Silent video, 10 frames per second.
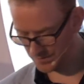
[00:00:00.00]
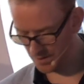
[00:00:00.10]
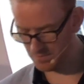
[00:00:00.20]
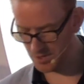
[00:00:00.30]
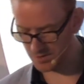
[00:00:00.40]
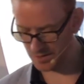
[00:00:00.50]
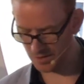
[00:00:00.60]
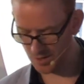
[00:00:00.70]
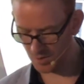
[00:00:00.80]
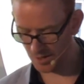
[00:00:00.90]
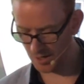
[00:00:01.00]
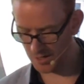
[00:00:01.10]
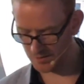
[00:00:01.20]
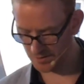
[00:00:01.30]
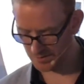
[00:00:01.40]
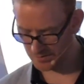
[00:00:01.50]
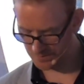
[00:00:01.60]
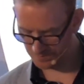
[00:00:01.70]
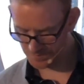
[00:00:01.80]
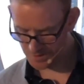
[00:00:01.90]
some music that you want to license.
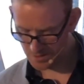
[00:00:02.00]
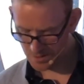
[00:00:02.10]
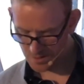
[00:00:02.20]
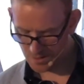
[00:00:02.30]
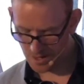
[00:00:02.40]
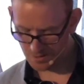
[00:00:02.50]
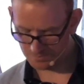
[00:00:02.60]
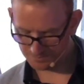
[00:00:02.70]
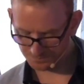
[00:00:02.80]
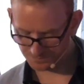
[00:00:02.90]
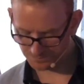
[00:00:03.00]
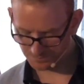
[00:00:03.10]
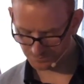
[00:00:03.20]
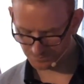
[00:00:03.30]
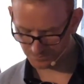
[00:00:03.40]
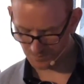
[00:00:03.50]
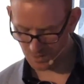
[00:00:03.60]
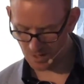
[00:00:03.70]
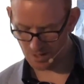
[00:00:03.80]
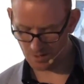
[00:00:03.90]
Now,
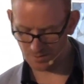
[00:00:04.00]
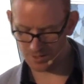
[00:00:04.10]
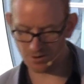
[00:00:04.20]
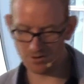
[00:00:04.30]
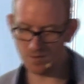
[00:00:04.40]
there are a